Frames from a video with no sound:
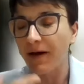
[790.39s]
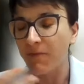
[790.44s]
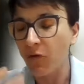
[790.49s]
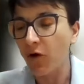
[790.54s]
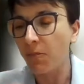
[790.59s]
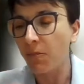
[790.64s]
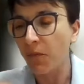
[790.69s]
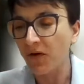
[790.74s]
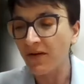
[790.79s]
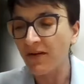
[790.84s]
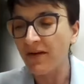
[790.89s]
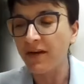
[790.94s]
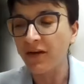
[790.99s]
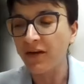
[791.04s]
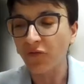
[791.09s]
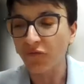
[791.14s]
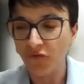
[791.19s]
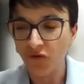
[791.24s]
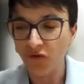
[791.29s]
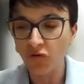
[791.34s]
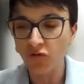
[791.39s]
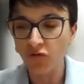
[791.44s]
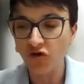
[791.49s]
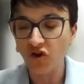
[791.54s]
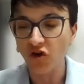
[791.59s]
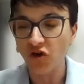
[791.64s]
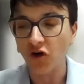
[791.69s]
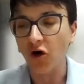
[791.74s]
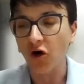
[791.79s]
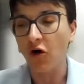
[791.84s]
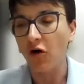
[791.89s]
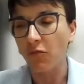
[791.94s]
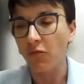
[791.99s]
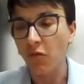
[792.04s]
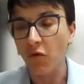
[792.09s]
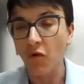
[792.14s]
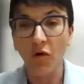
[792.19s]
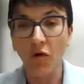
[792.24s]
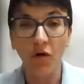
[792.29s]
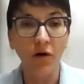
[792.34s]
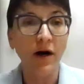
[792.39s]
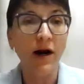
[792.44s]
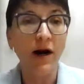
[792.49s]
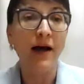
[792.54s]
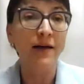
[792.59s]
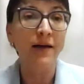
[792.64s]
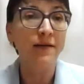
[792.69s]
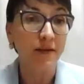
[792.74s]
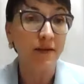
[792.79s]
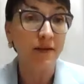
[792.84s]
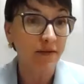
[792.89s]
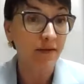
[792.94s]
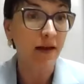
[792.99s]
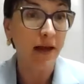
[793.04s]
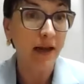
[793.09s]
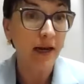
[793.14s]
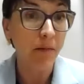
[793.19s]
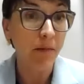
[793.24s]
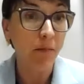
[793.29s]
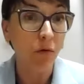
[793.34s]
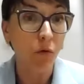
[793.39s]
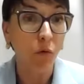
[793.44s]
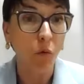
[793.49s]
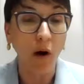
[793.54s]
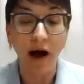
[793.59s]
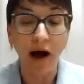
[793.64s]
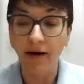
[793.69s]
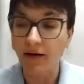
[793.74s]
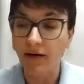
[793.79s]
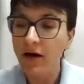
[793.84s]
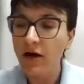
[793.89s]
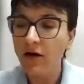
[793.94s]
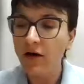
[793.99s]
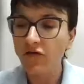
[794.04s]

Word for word: a more positive future or more a sustainable one.